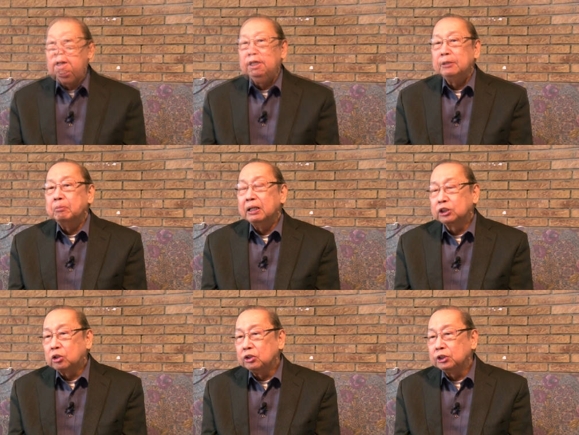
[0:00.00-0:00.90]
It
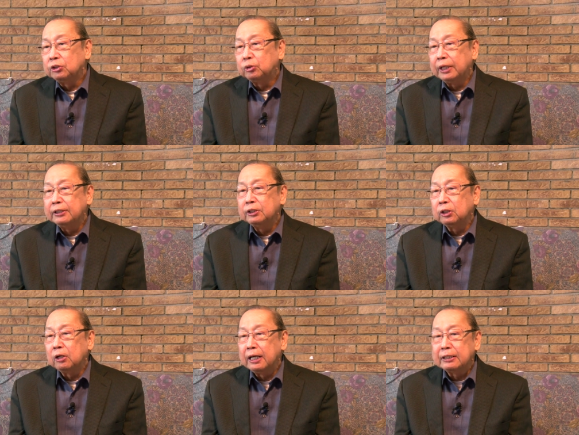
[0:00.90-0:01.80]
must concentrate the
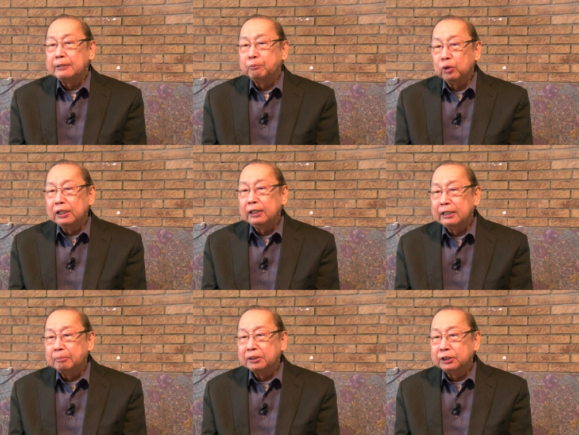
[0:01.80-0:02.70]
collective will
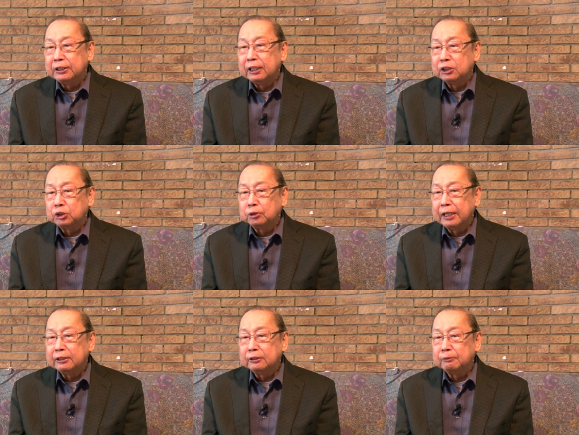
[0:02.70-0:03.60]
and material
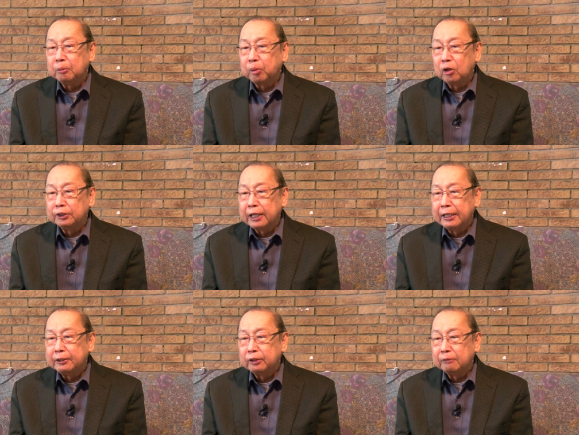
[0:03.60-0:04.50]
strength of the
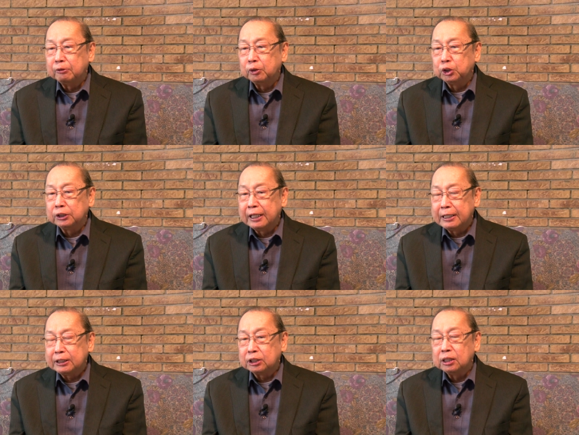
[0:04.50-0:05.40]
proletarian
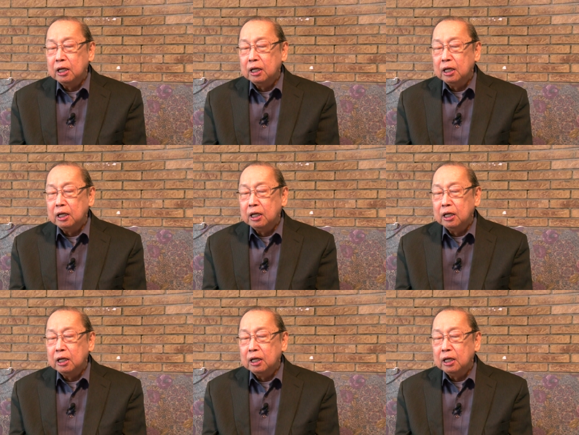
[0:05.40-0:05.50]
revolutionaries